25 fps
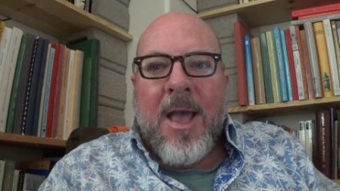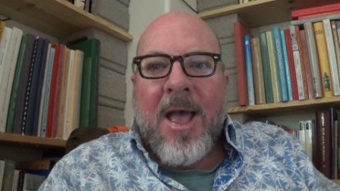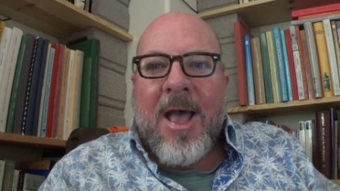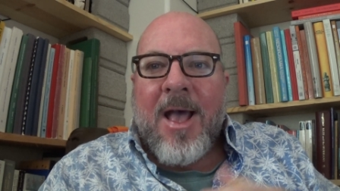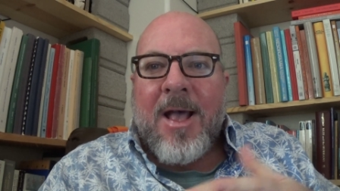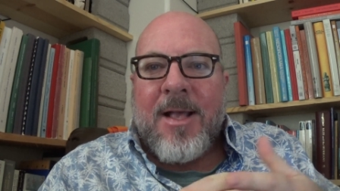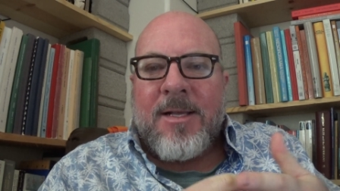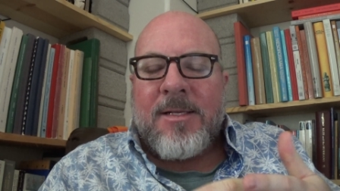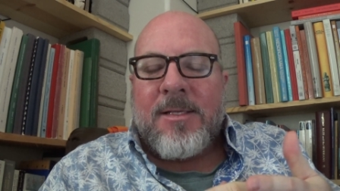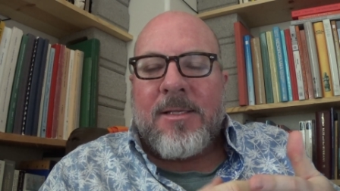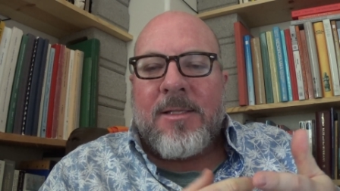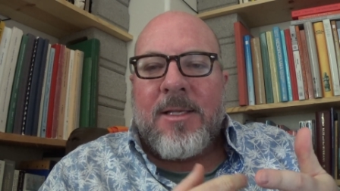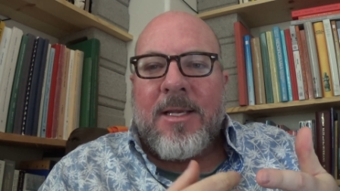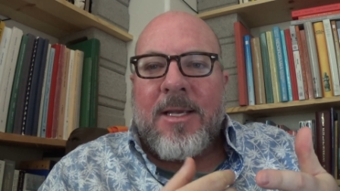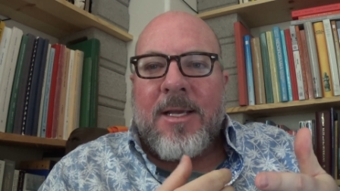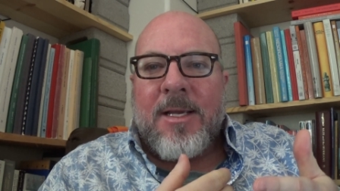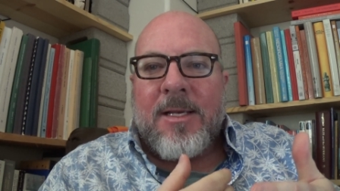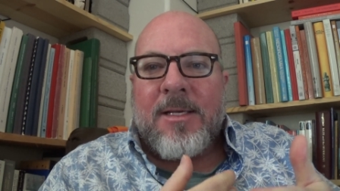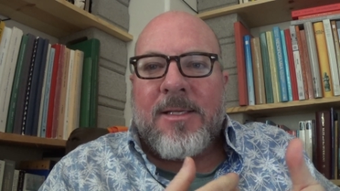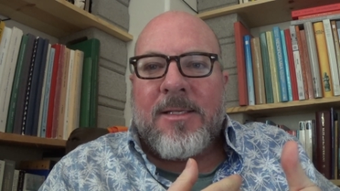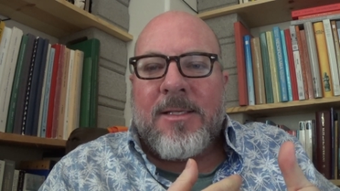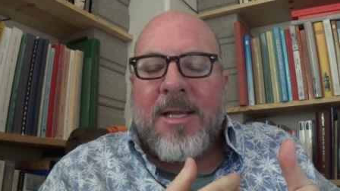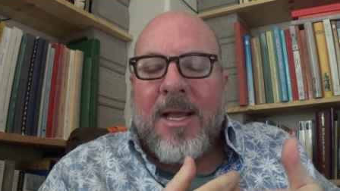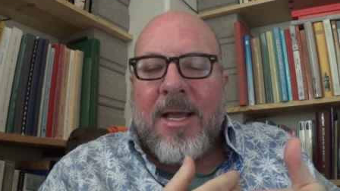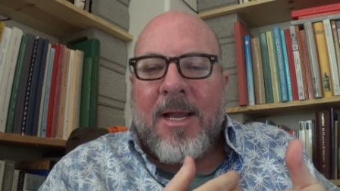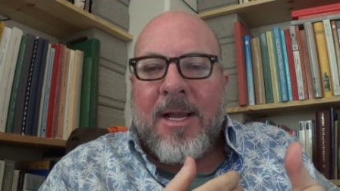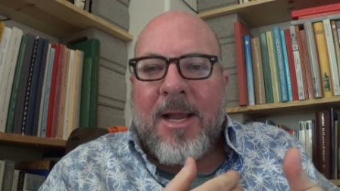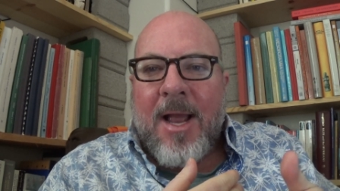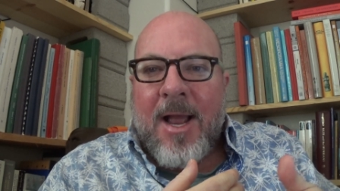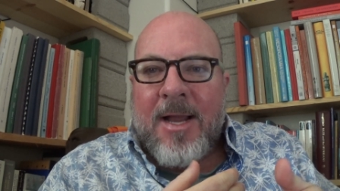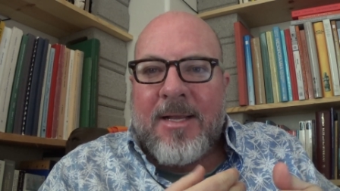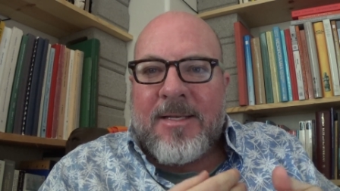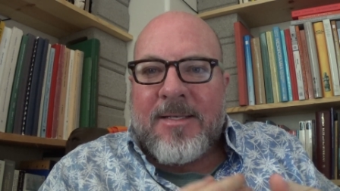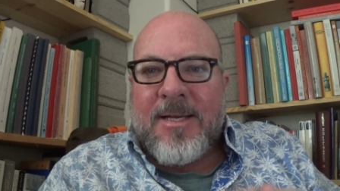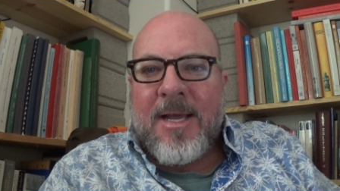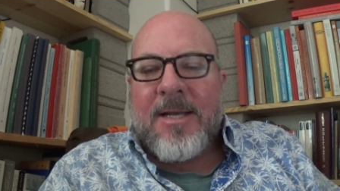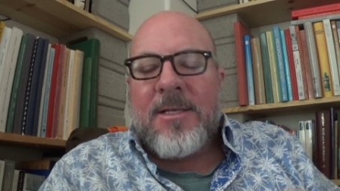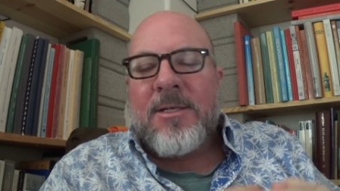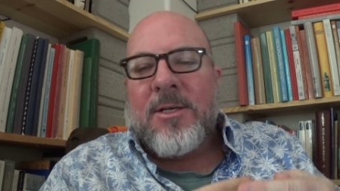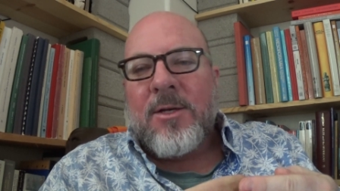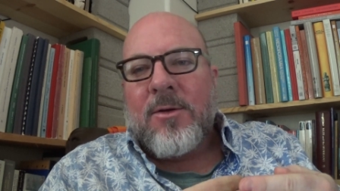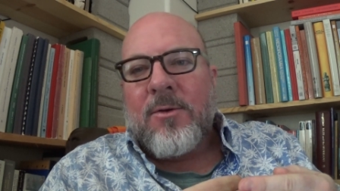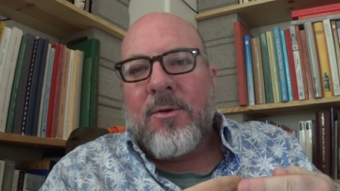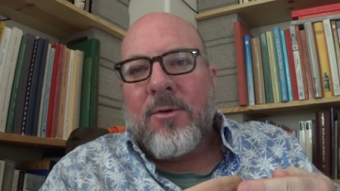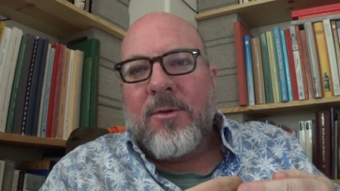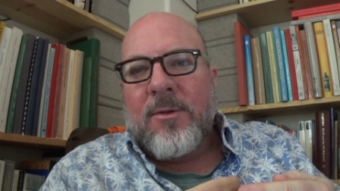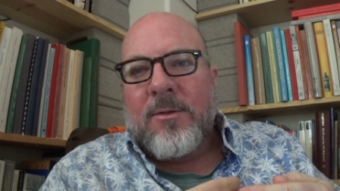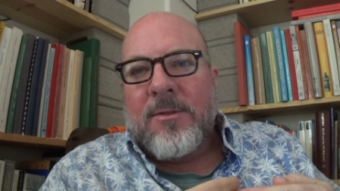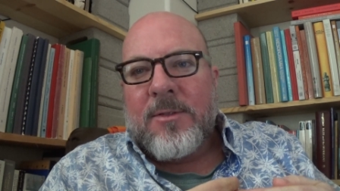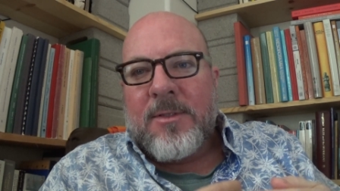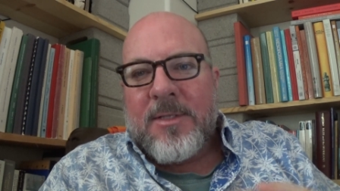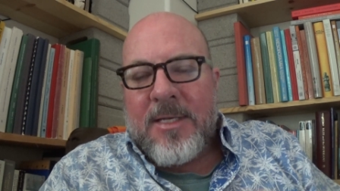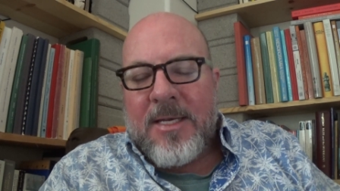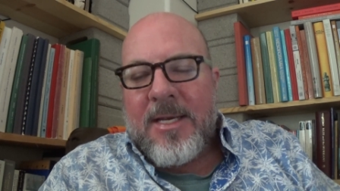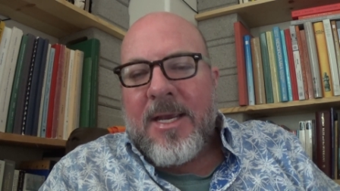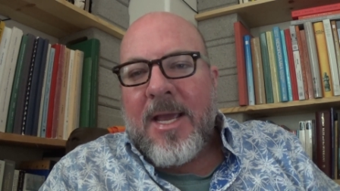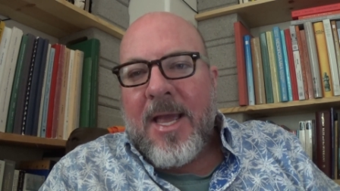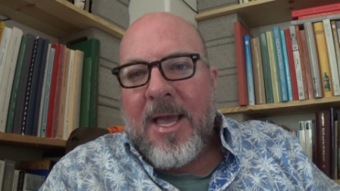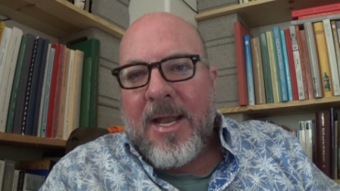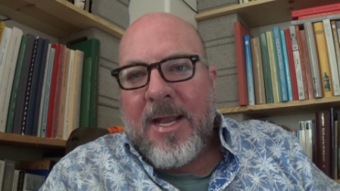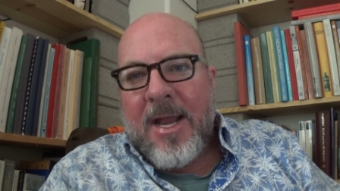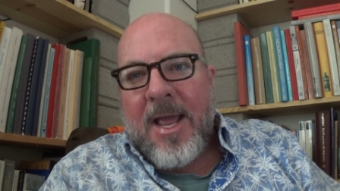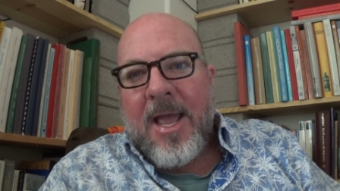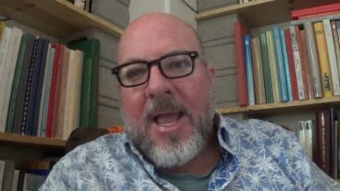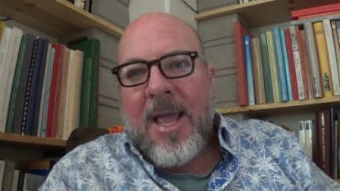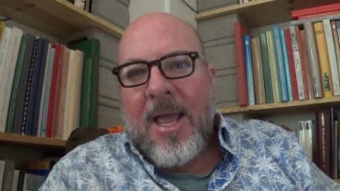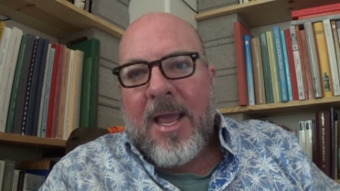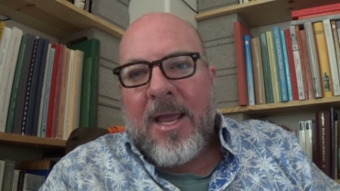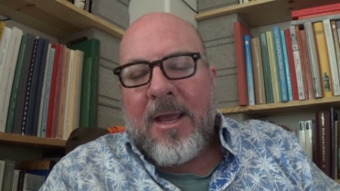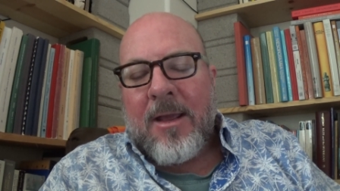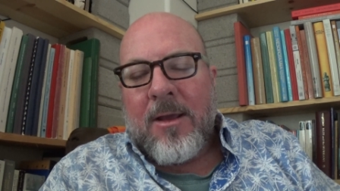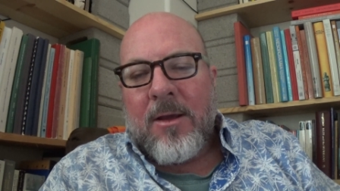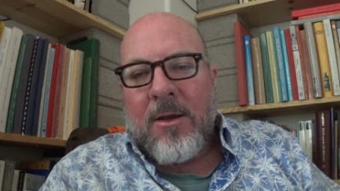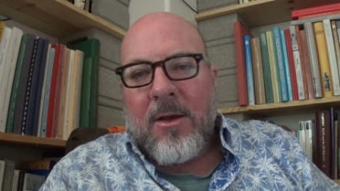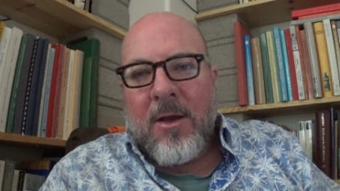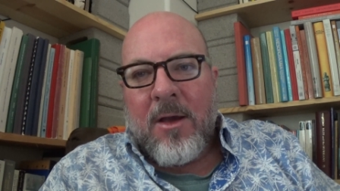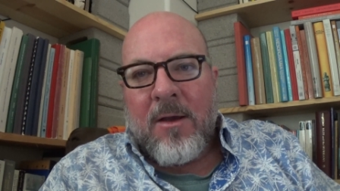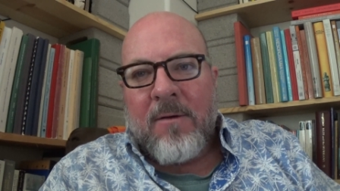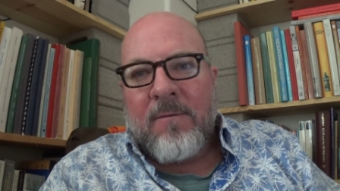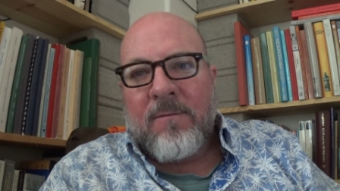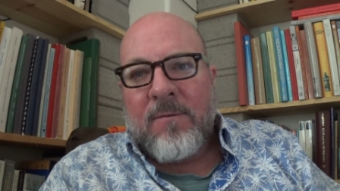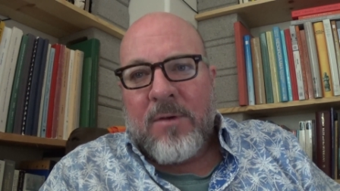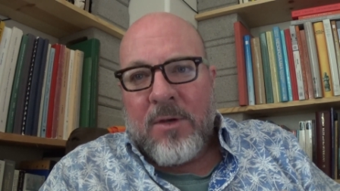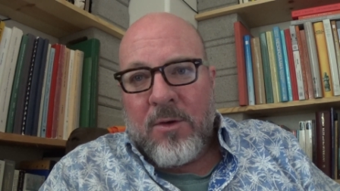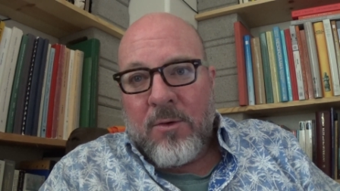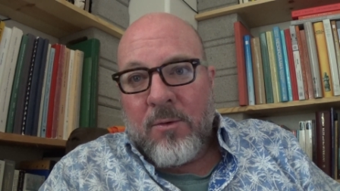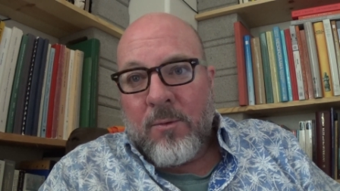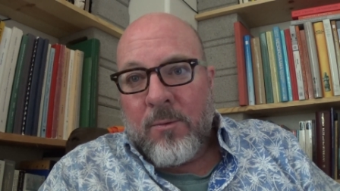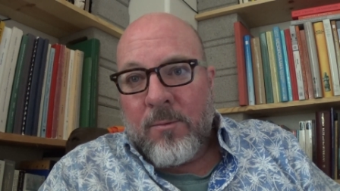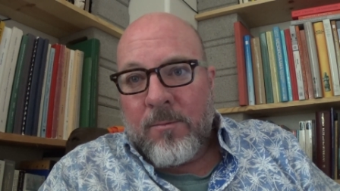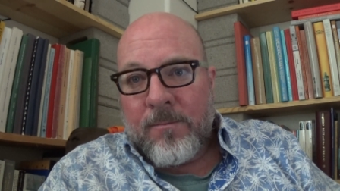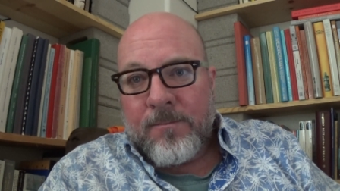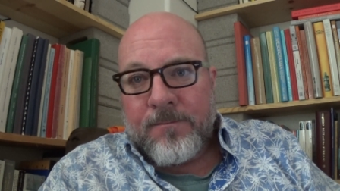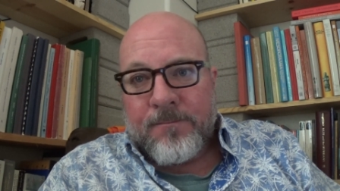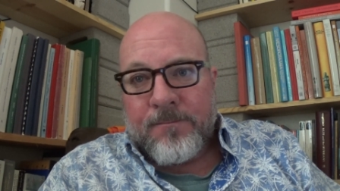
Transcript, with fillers: has the ex- identical DNA of you.